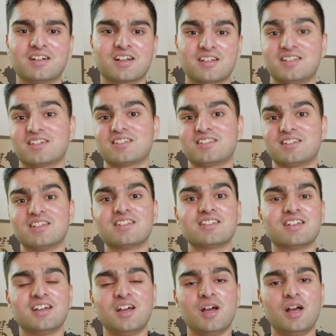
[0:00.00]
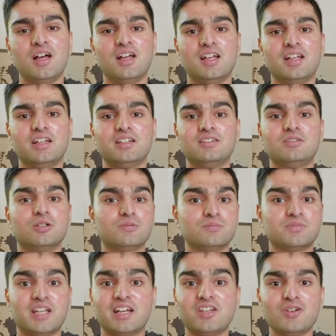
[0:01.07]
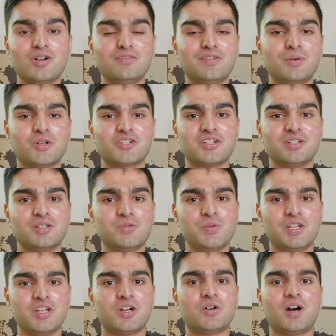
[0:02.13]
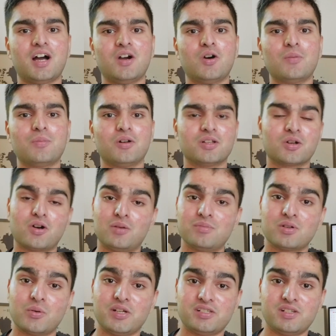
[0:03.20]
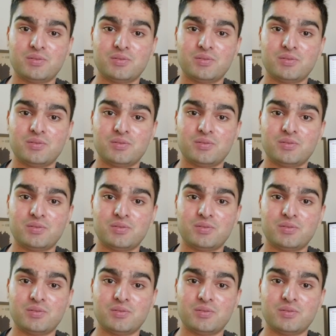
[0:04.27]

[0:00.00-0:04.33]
a success. So thank you all for watching this video. I hope all the common questions